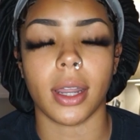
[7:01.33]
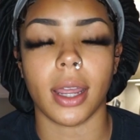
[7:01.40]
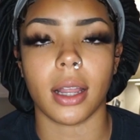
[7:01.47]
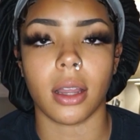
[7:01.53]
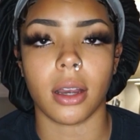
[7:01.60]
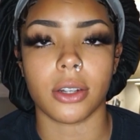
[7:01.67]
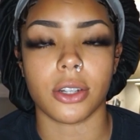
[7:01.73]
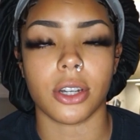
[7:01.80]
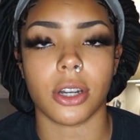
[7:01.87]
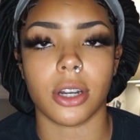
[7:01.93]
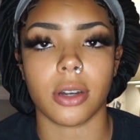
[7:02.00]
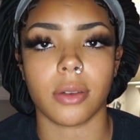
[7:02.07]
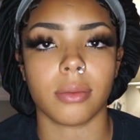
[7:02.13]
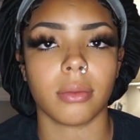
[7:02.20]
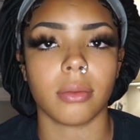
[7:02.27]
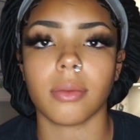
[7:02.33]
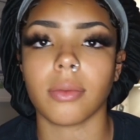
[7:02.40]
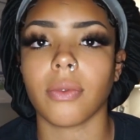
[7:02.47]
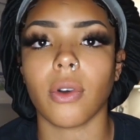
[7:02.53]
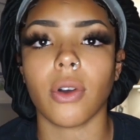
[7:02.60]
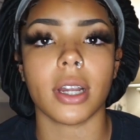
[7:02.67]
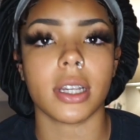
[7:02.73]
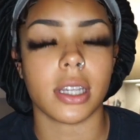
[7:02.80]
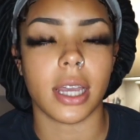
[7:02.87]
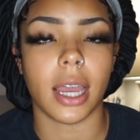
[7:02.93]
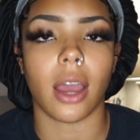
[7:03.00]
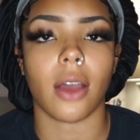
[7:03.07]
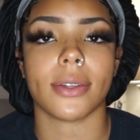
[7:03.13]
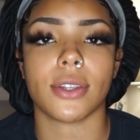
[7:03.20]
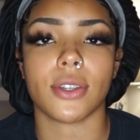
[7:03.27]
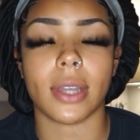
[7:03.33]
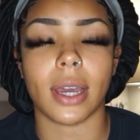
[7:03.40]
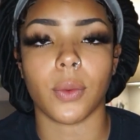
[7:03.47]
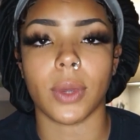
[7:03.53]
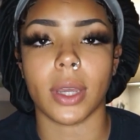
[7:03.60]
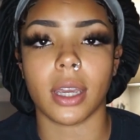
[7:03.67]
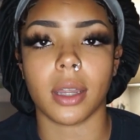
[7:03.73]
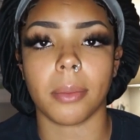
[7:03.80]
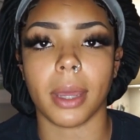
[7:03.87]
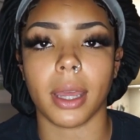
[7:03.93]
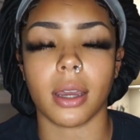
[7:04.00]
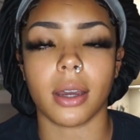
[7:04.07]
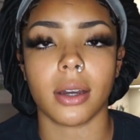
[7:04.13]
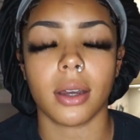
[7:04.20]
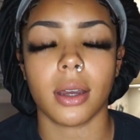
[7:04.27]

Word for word: a larger forex account so that we can make